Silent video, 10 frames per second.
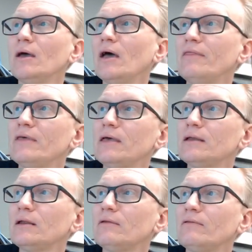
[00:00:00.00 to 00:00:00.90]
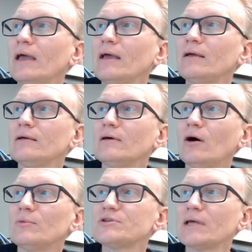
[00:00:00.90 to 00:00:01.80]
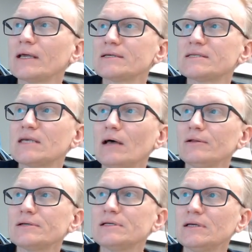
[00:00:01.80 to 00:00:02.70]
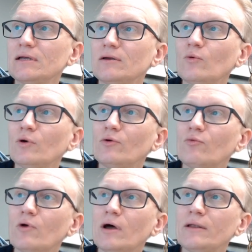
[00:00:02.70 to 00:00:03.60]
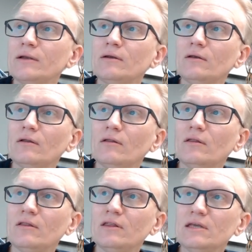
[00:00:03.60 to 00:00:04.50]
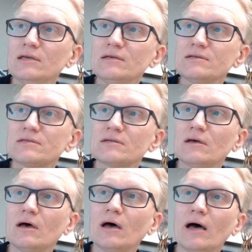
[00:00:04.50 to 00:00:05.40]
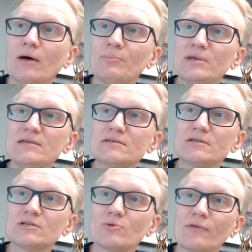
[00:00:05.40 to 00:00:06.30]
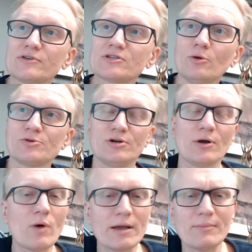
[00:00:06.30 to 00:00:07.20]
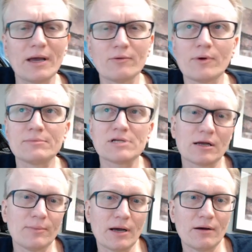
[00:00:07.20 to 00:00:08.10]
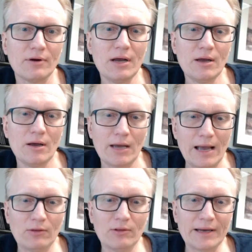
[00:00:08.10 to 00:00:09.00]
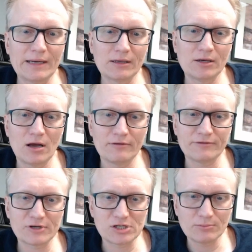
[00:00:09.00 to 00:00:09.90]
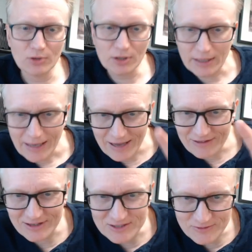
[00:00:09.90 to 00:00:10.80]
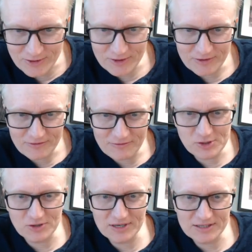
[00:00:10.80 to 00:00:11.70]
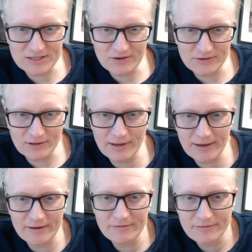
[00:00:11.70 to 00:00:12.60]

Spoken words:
And then they, almost like a skeleton, would run these pieces throughout the sculpture. Now, when I'm talking about outlining a nonfiction book, hey, thanks for joining us here on the live.